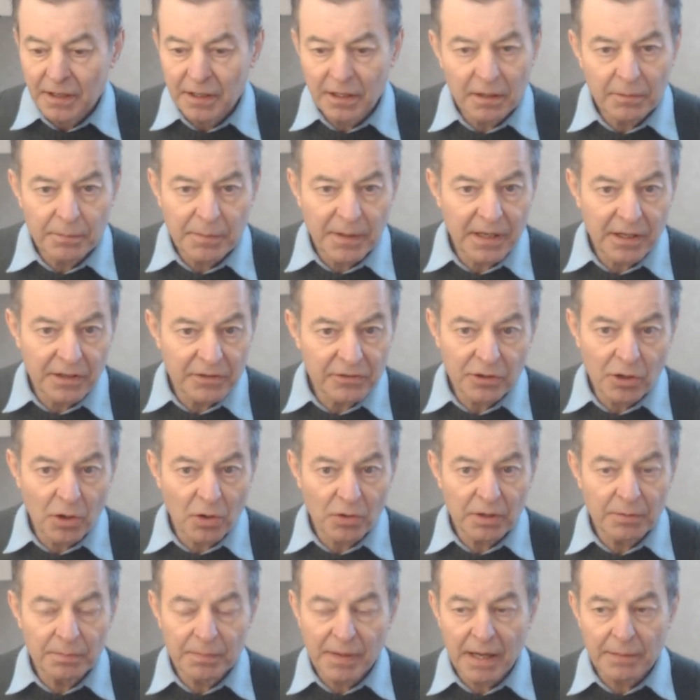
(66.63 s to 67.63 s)
you know, because
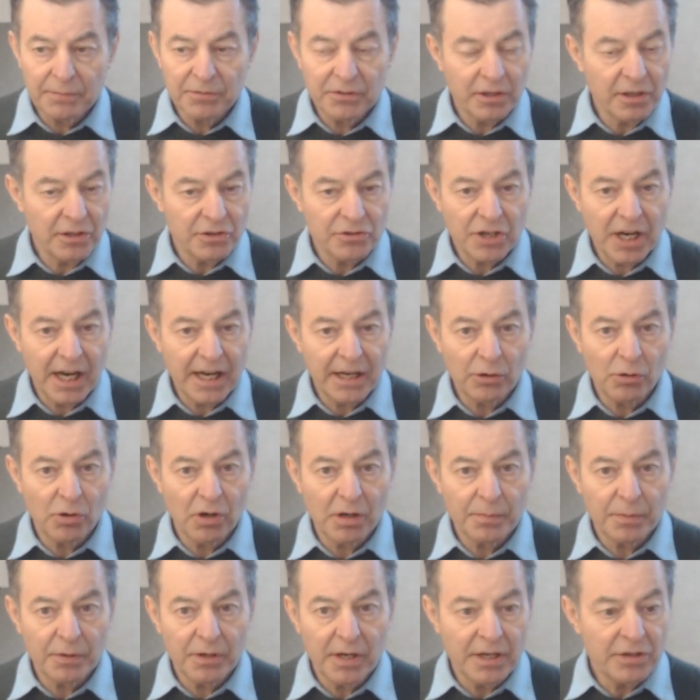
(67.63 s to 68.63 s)
Coke and Pepsi are giant
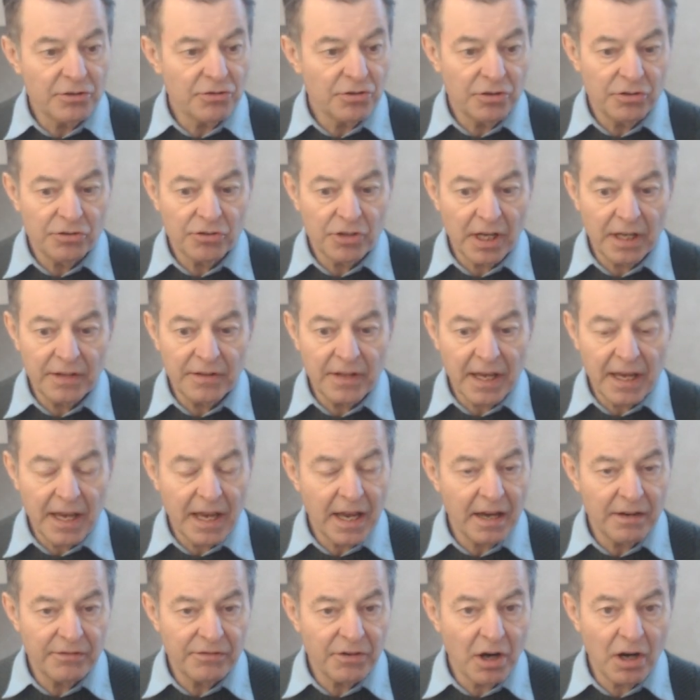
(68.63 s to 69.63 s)
corporations, and they
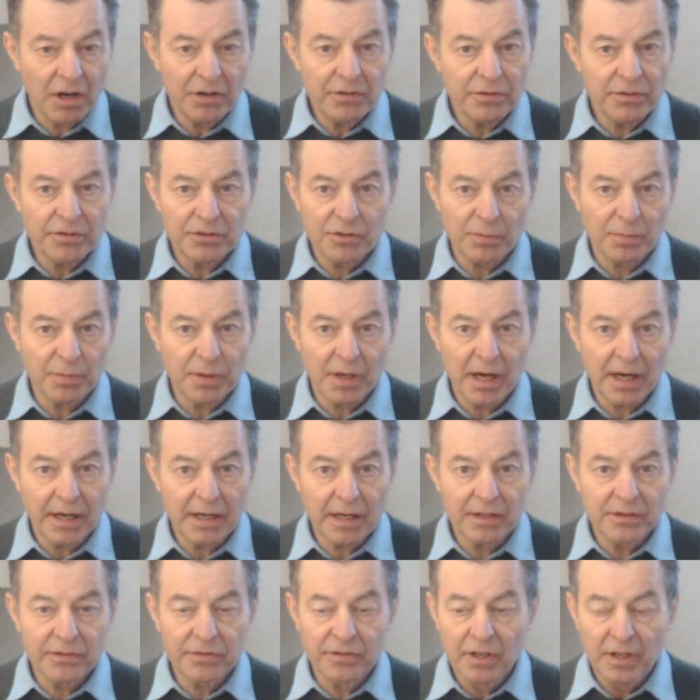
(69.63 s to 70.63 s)
have hundreds of
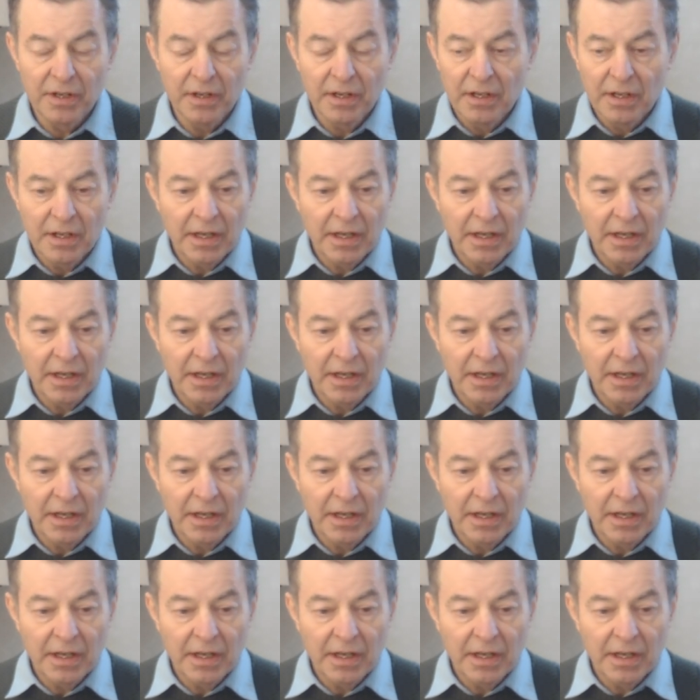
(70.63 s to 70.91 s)
products,